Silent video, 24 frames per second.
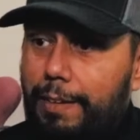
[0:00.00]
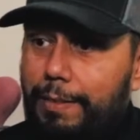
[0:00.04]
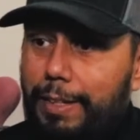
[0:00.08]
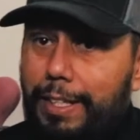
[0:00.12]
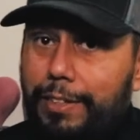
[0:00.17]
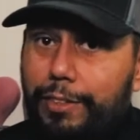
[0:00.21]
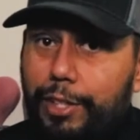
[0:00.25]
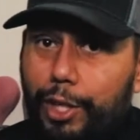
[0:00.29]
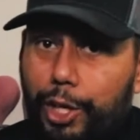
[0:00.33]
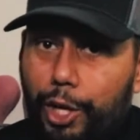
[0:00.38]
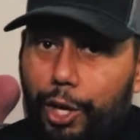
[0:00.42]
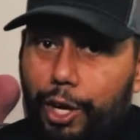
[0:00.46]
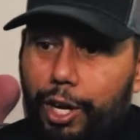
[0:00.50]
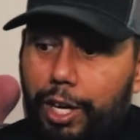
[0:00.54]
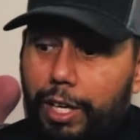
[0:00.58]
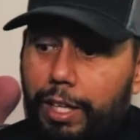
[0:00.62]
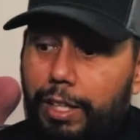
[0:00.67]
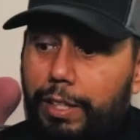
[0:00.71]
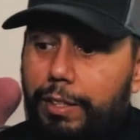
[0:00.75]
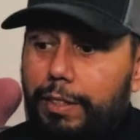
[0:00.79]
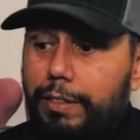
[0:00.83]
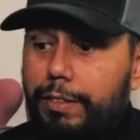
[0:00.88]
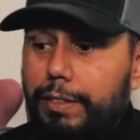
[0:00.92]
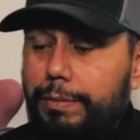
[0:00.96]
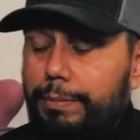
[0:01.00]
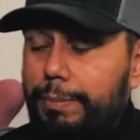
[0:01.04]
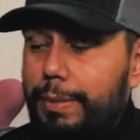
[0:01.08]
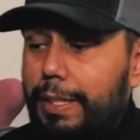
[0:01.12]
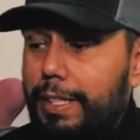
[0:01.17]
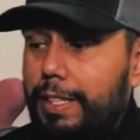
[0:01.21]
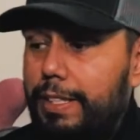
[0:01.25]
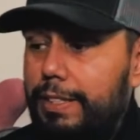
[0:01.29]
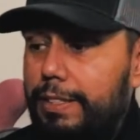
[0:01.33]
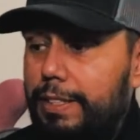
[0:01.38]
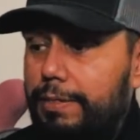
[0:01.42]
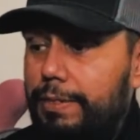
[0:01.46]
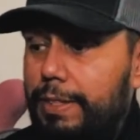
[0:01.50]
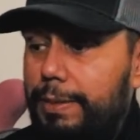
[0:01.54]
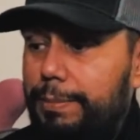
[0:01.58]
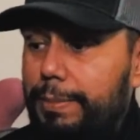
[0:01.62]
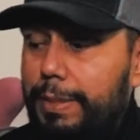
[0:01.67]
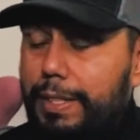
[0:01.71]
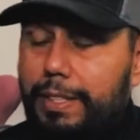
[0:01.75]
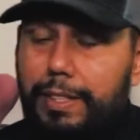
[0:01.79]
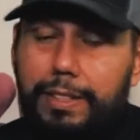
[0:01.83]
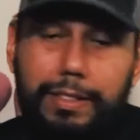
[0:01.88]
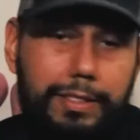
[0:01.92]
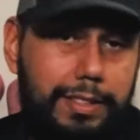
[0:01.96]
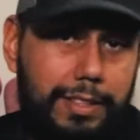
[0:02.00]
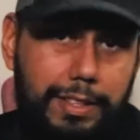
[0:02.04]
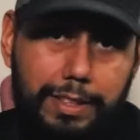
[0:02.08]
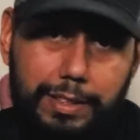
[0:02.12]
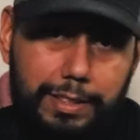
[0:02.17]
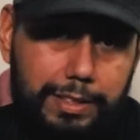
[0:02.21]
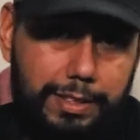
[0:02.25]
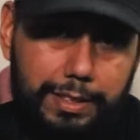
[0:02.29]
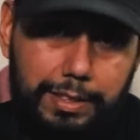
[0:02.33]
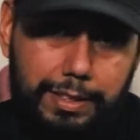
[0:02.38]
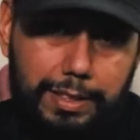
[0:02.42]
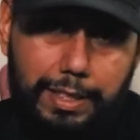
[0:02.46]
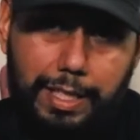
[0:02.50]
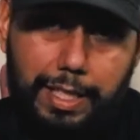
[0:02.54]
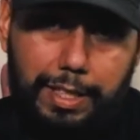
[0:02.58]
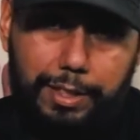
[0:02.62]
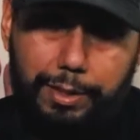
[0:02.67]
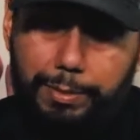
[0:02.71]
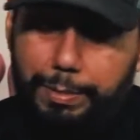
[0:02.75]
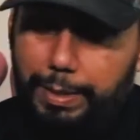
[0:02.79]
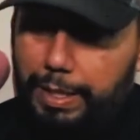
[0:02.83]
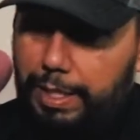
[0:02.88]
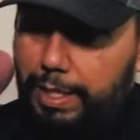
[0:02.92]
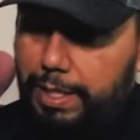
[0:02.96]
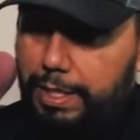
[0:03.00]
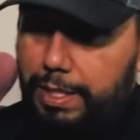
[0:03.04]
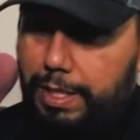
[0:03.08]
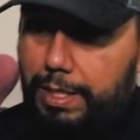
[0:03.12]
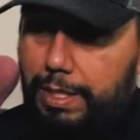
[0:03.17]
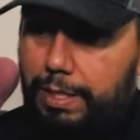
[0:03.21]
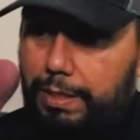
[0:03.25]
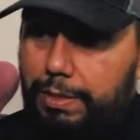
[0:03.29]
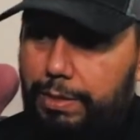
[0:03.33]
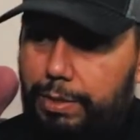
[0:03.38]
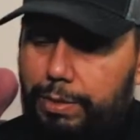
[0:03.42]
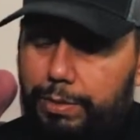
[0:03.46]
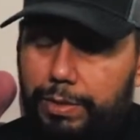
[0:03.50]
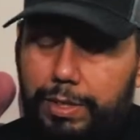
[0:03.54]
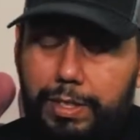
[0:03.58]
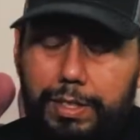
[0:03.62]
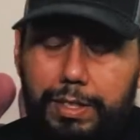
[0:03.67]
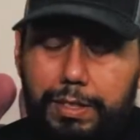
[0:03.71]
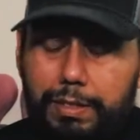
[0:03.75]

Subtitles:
in the car because of it, because it's not going to be easy to